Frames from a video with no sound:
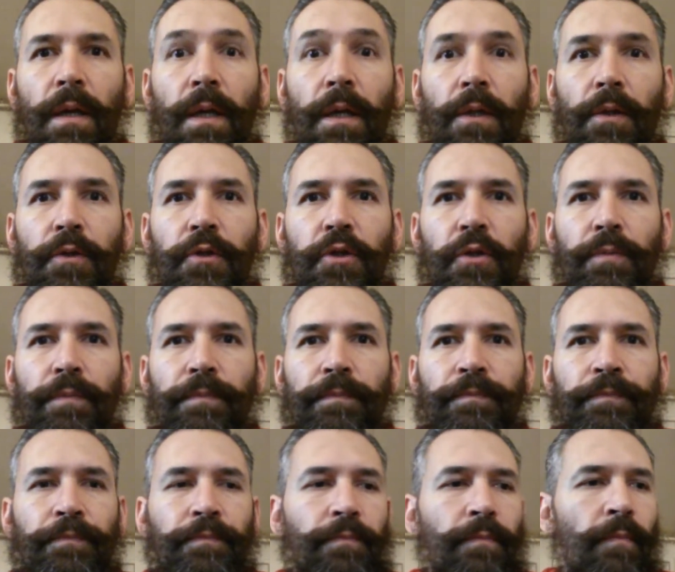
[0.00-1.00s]
Hello YouTube,
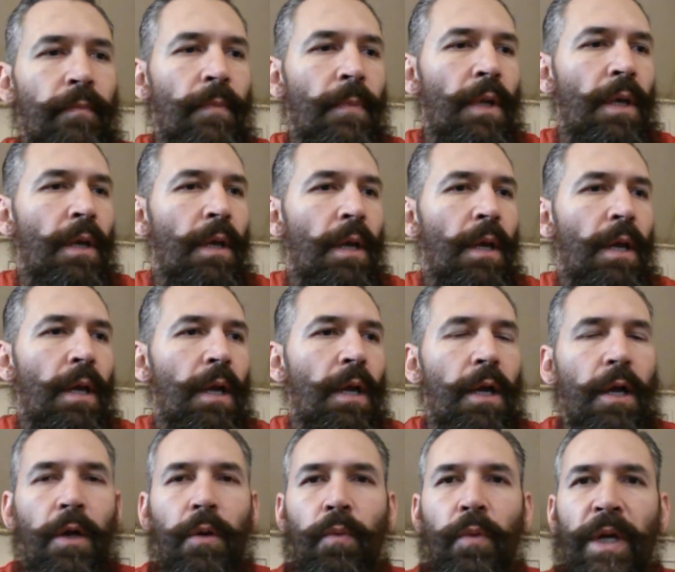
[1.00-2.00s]

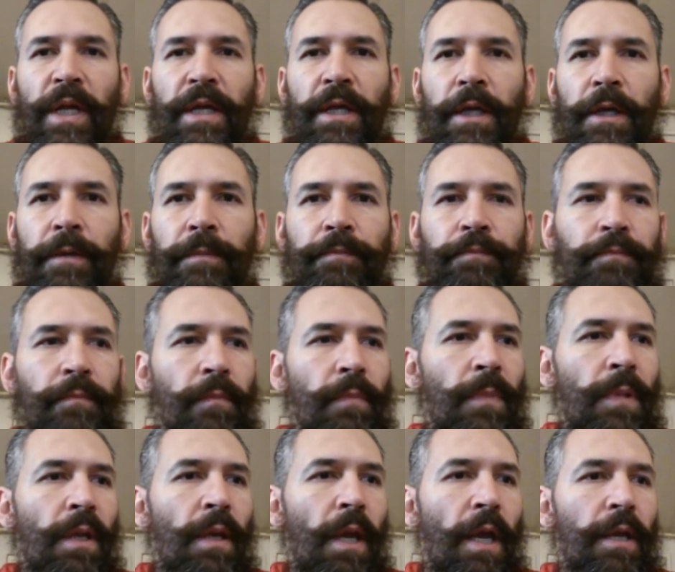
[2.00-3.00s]
Renee here,
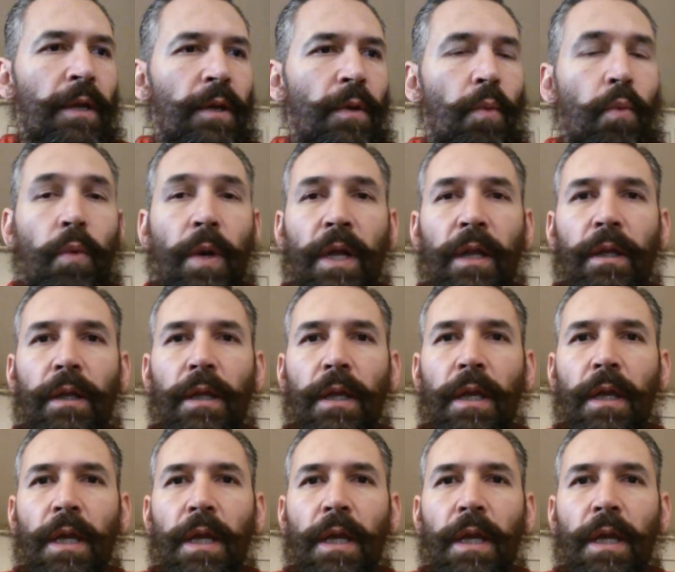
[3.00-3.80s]
and well,